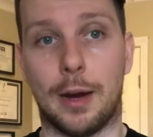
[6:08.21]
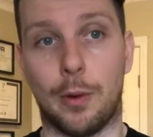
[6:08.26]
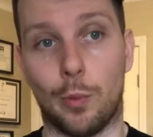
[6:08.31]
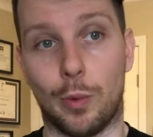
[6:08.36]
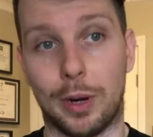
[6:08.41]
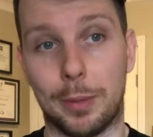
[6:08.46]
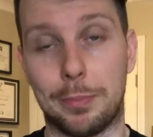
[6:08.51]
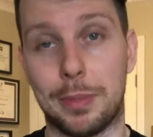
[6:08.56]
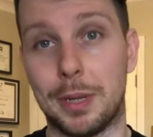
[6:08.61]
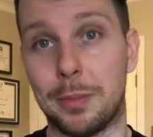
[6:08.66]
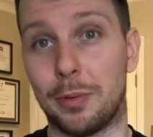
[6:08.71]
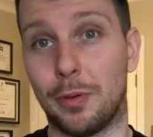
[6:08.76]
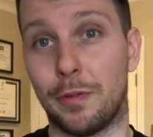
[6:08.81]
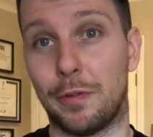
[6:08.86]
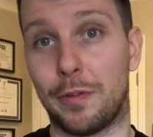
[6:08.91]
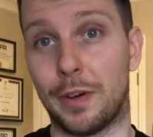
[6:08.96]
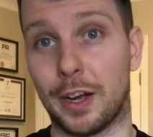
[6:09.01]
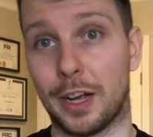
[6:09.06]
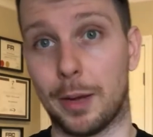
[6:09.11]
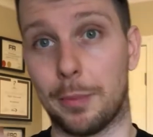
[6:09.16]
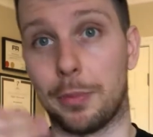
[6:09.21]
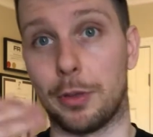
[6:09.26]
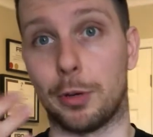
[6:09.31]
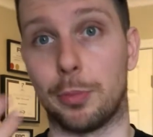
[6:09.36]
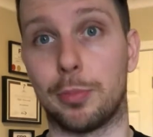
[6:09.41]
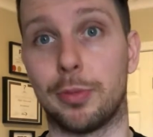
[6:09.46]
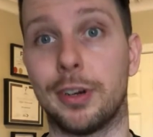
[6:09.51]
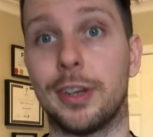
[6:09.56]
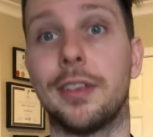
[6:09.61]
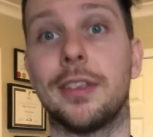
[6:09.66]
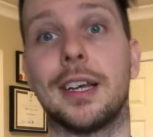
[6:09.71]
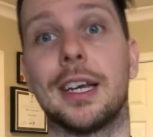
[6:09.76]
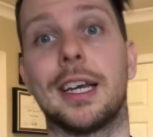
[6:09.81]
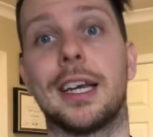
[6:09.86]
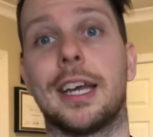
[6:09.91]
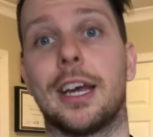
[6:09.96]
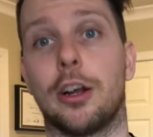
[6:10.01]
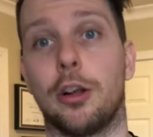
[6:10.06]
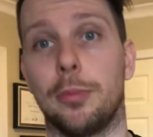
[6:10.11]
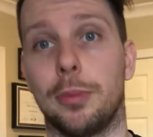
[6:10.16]
When people fuck up their breathing in
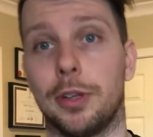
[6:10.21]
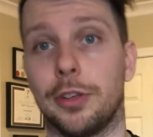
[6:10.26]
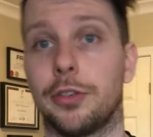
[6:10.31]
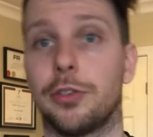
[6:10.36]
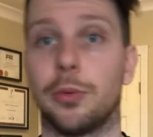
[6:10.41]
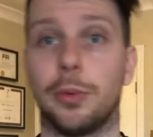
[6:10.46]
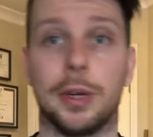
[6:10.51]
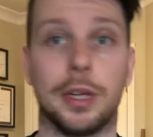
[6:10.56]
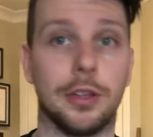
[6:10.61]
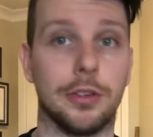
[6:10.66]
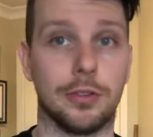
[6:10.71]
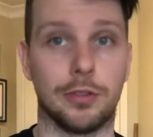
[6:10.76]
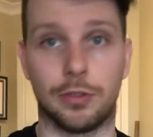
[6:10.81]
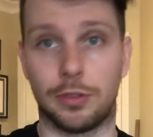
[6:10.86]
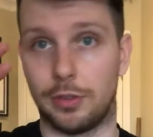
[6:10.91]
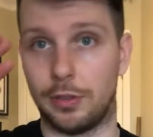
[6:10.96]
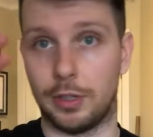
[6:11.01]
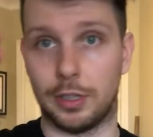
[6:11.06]
kettlebell swings,